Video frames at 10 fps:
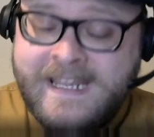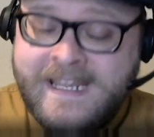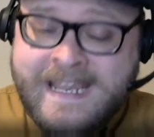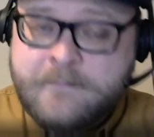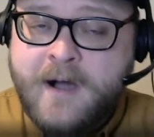
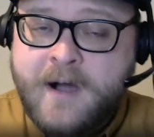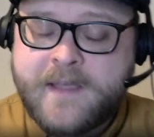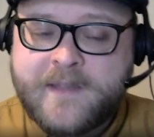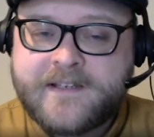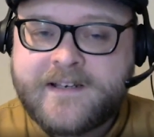in my
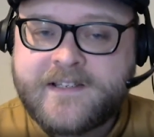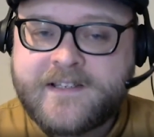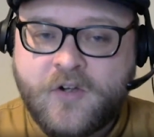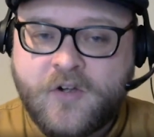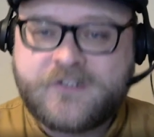opinion,
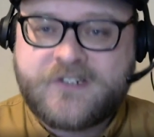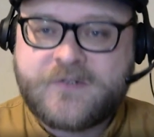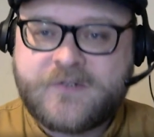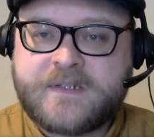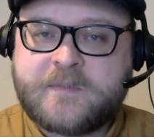is not
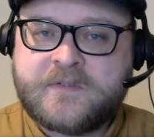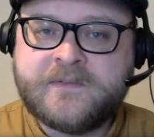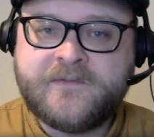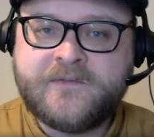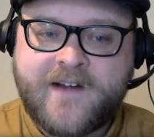suitable
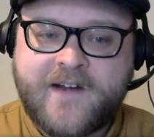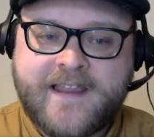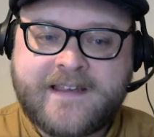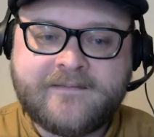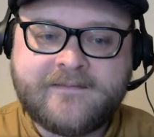for
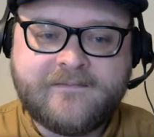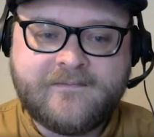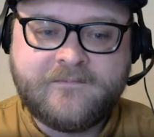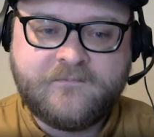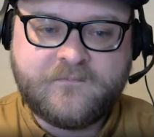a
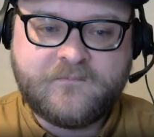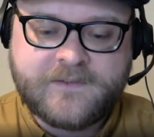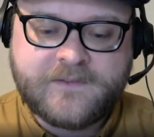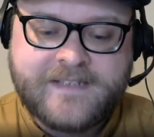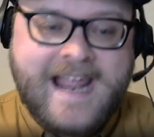
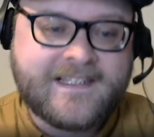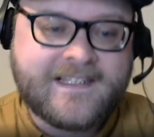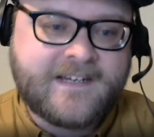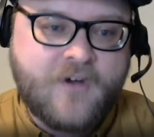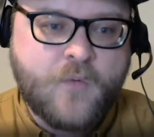net
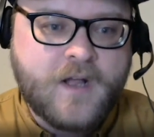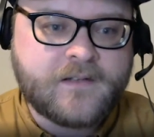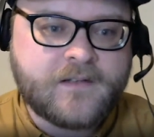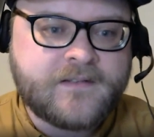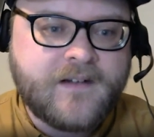zero
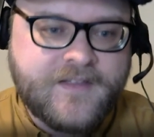world.